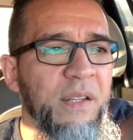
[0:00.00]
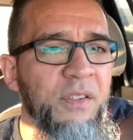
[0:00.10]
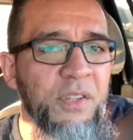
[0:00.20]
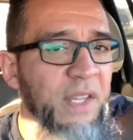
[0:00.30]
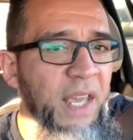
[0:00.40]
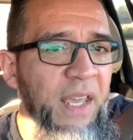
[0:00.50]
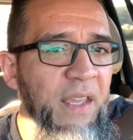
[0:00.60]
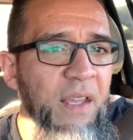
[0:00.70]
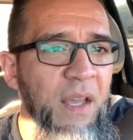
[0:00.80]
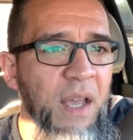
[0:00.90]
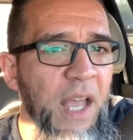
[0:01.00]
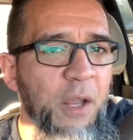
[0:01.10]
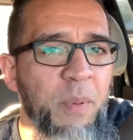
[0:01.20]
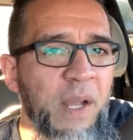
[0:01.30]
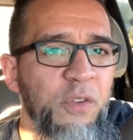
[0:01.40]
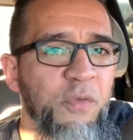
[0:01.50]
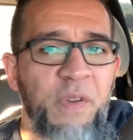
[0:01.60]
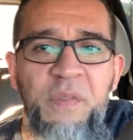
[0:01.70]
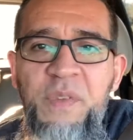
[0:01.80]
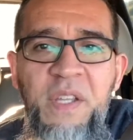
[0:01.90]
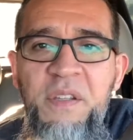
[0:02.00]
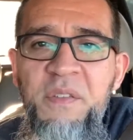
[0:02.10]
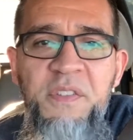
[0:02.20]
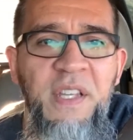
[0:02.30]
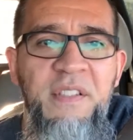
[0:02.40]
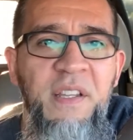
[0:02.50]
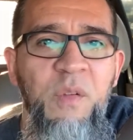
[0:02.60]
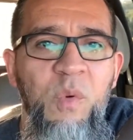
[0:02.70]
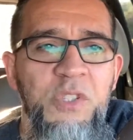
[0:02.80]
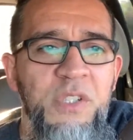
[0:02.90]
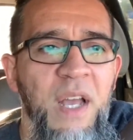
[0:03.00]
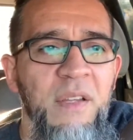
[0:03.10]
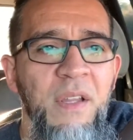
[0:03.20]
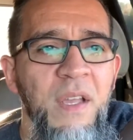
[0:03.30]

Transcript: Today, I could probably do 50, 60 in one shot.